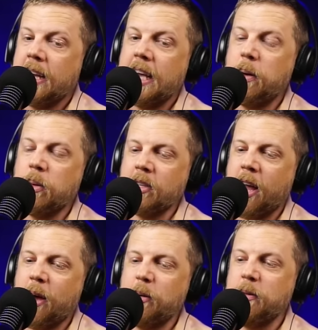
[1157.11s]
he was
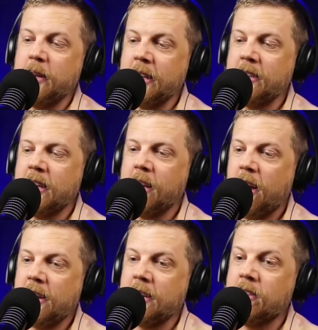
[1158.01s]
not revealing to the
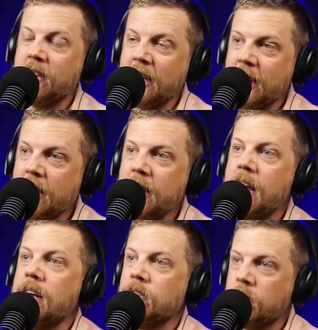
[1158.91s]
audience that
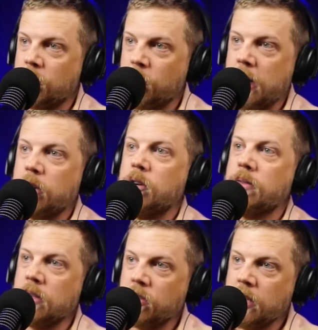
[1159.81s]
he, as the director
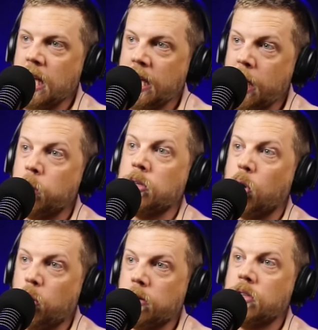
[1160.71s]
of the CIA, was
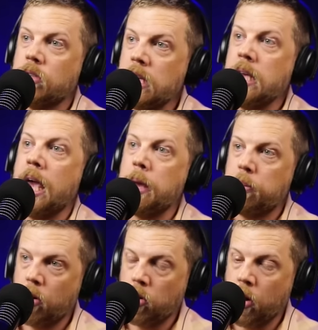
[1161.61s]
overseeing a
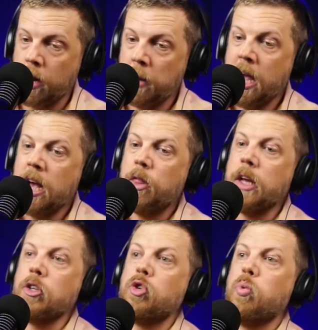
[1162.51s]
program
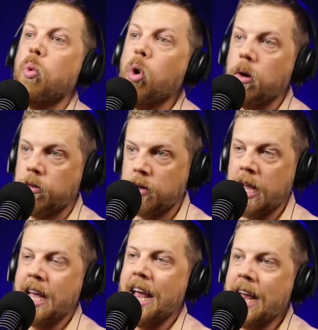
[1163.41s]
that dwarfed
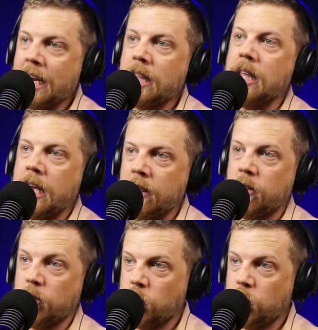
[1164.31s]
anything that the